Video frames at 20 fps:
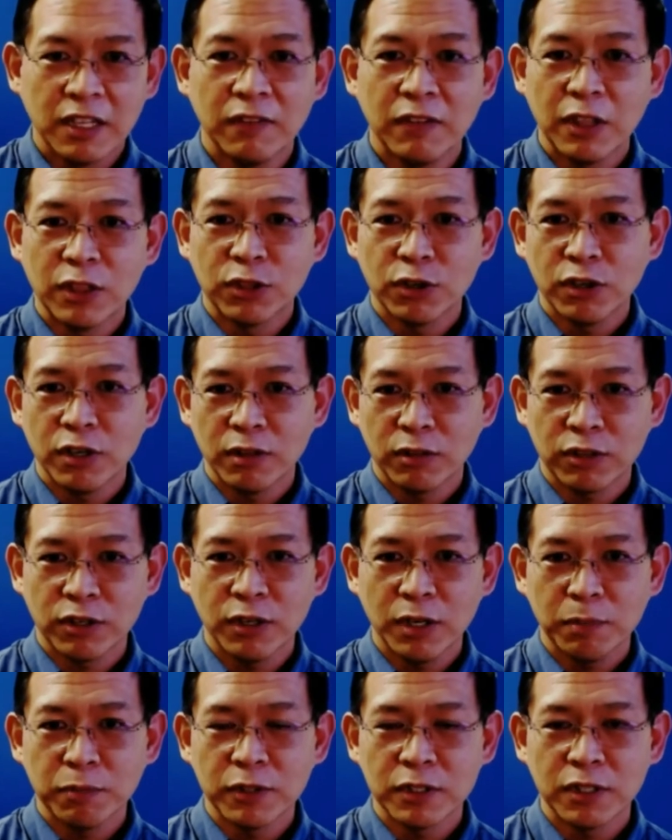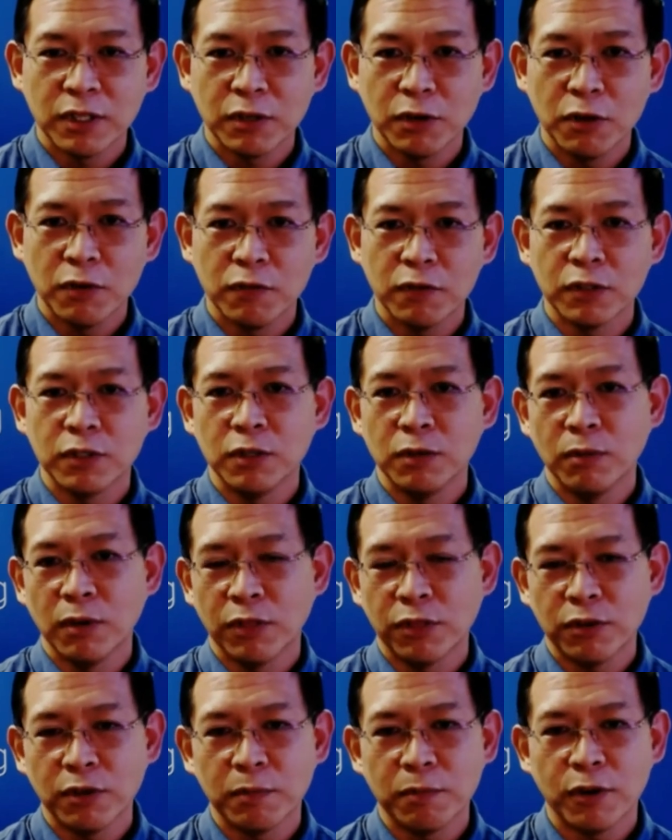Giving 30% over to
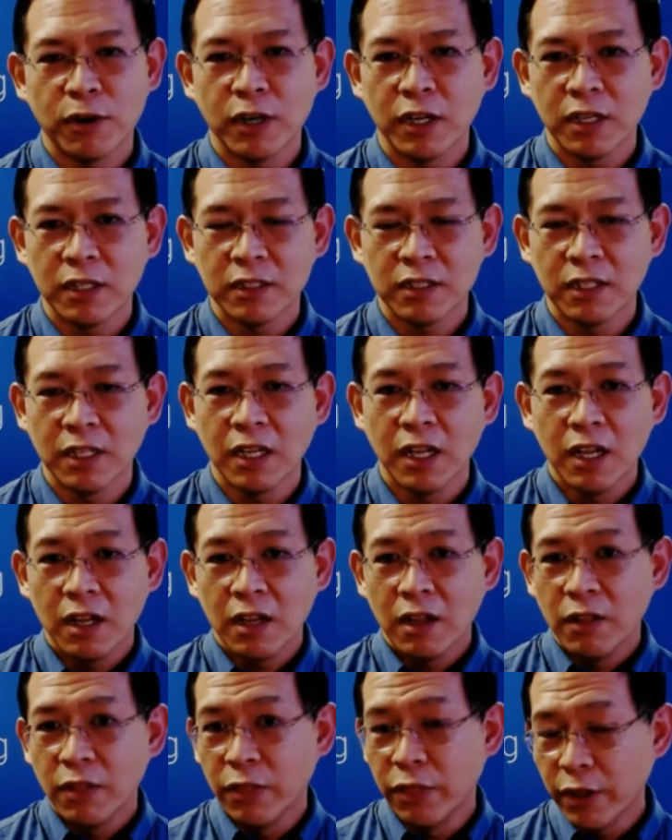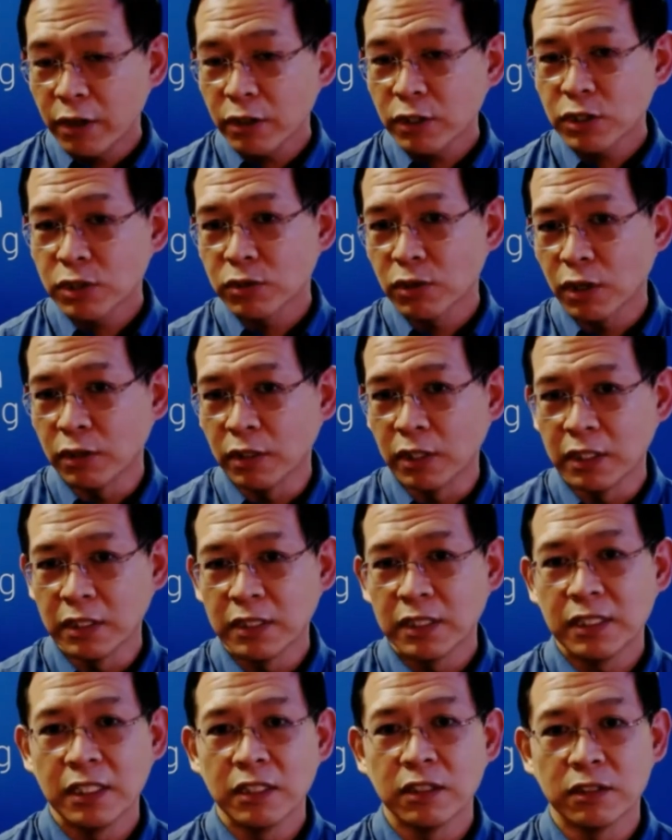a third-party entity, they're struggling
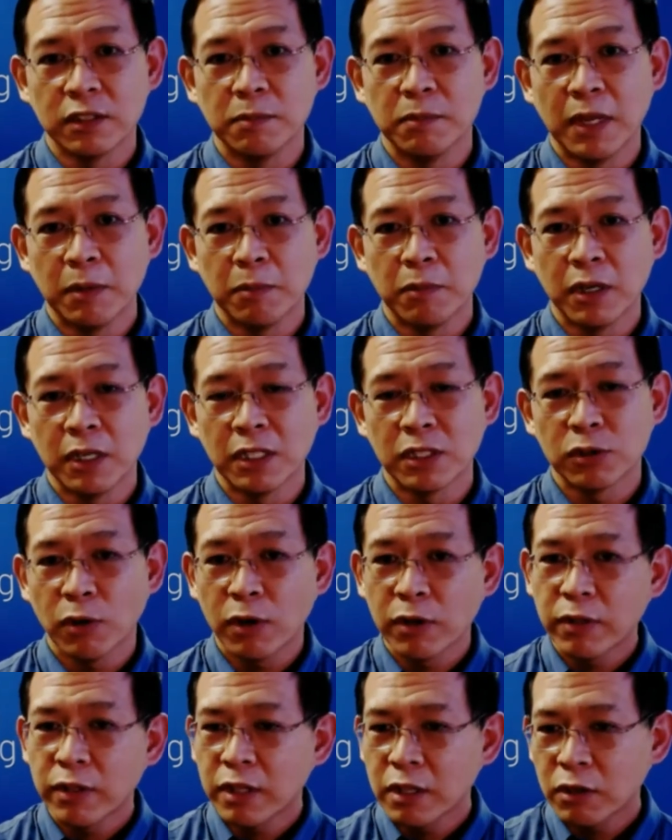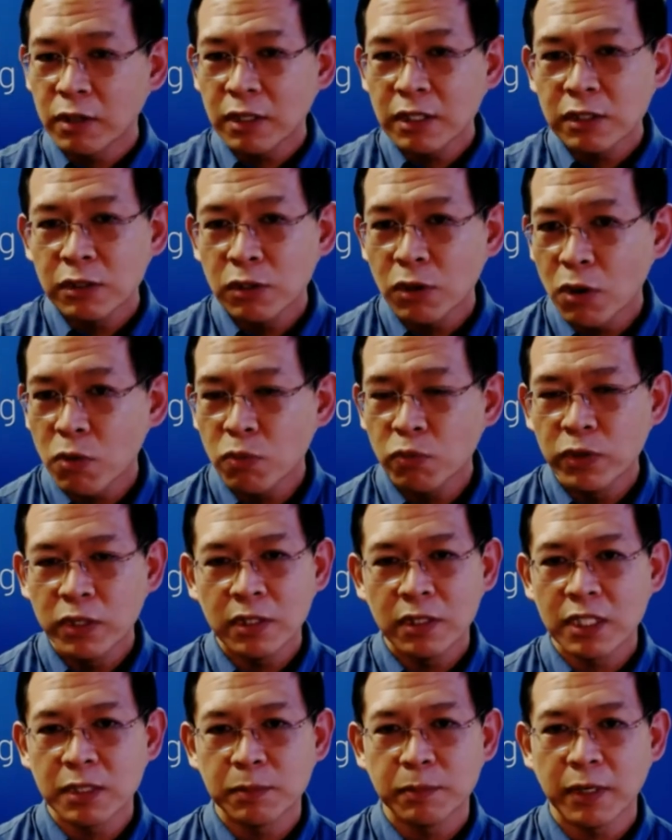still to make money. So there is no
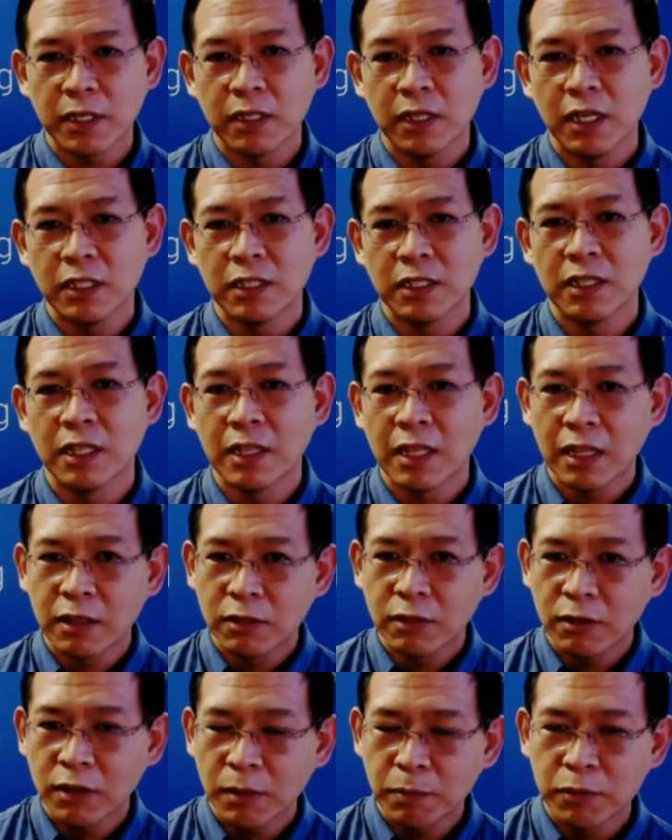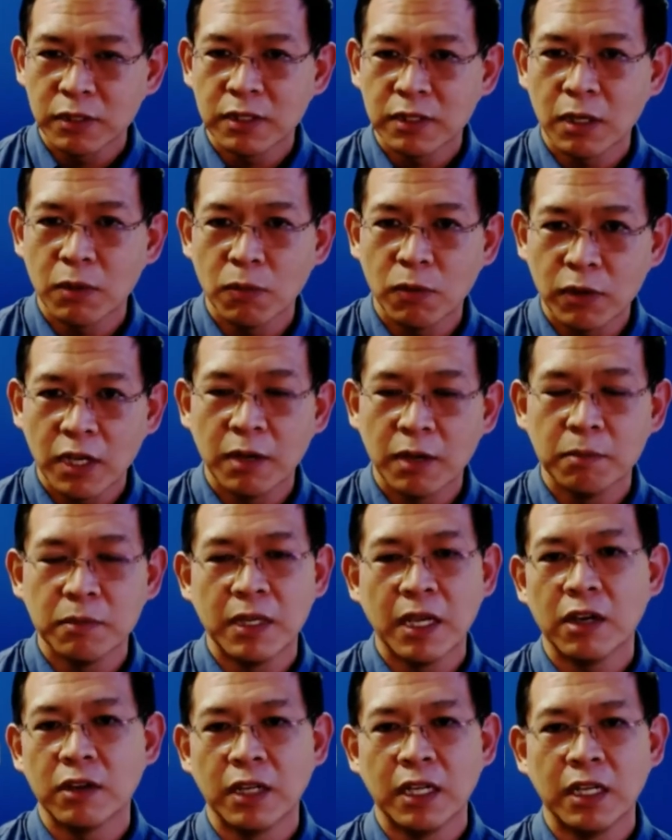real expectation that 30% will come
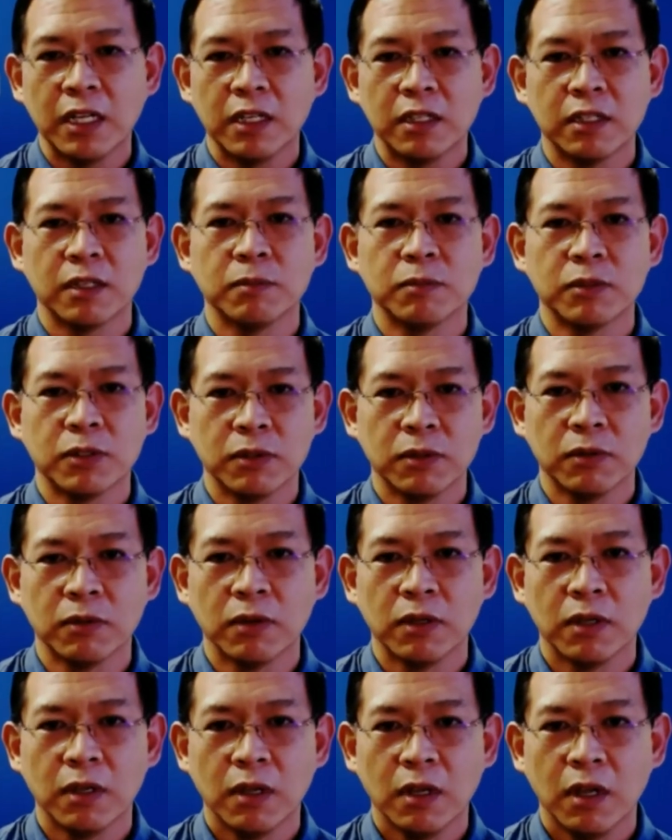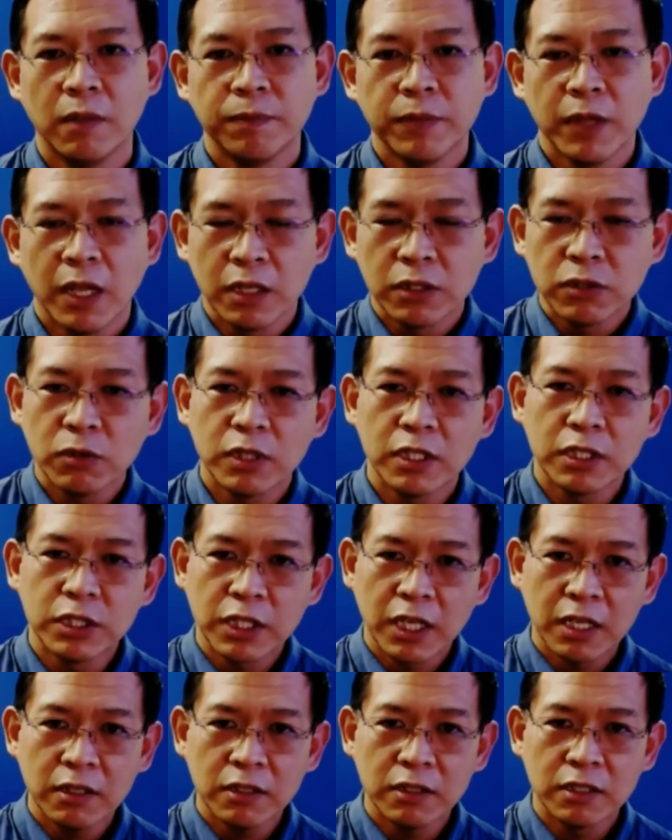down anytime soon. And so the
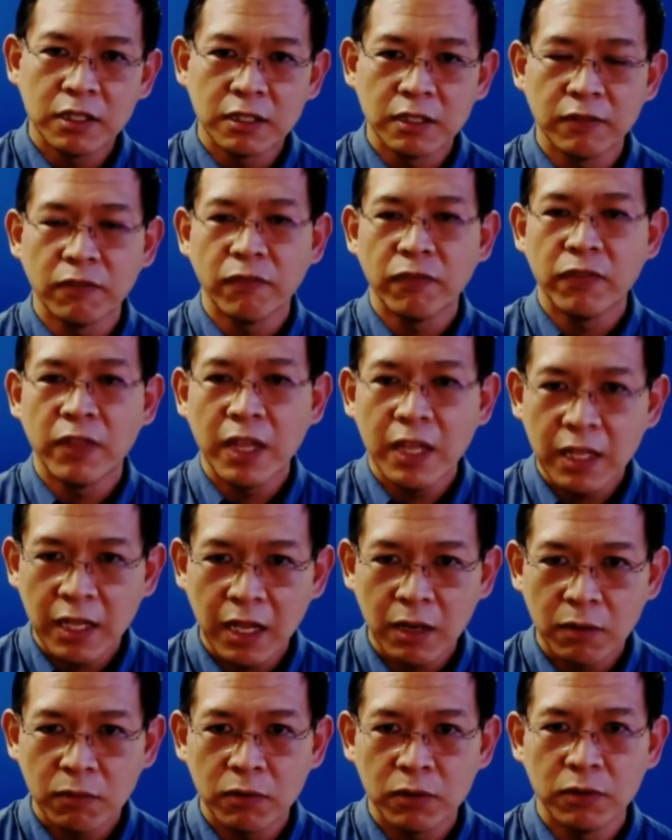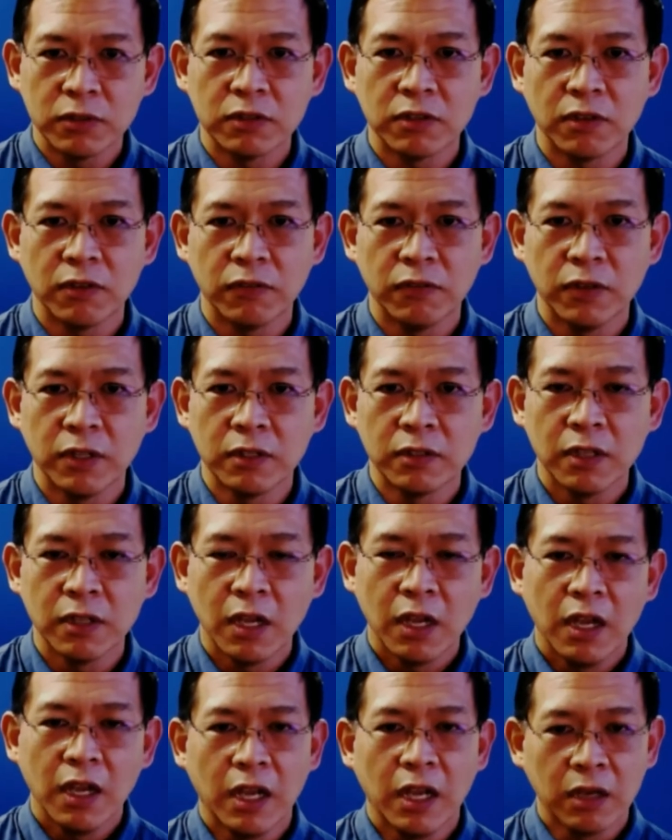challenge is if they can't reduce their fees
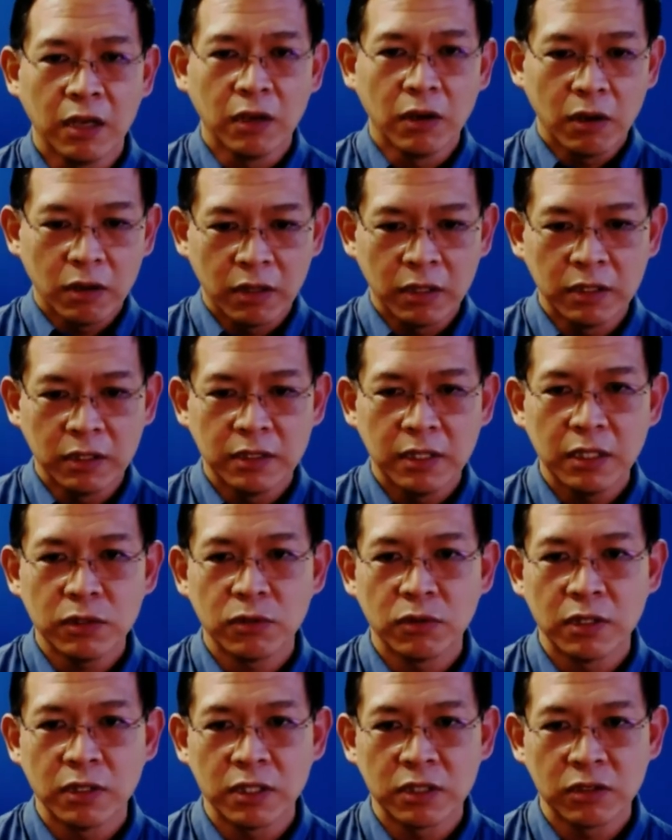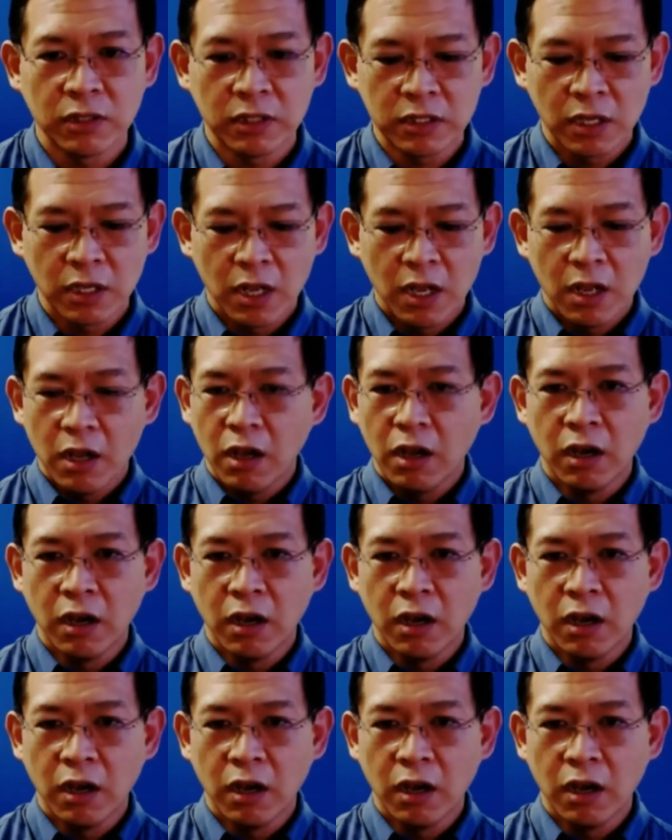and the C-store industries